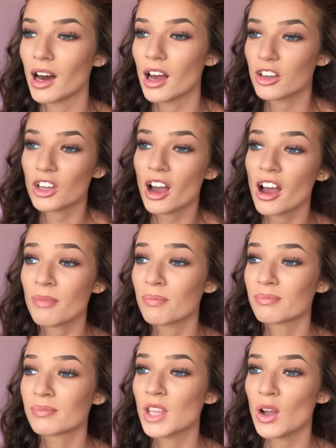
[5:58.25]
I
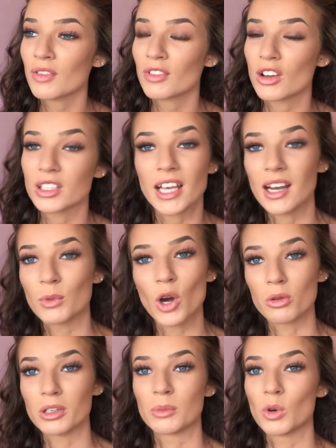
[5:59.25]
don't even like saying I'm
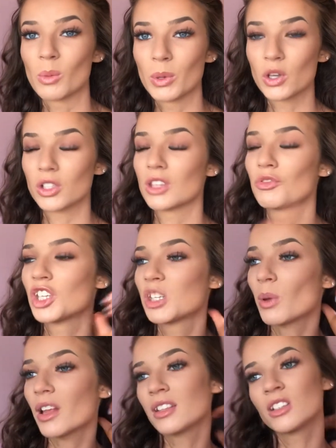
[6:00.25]
cold anymore, because the
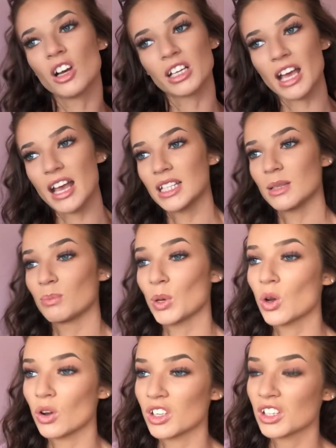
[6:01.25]
response I get is
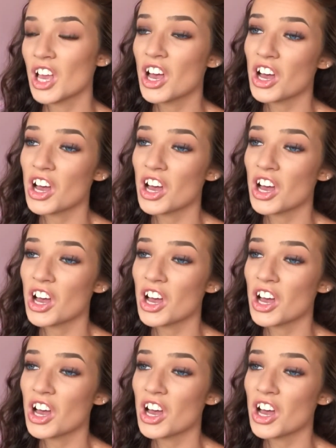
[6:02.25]
because,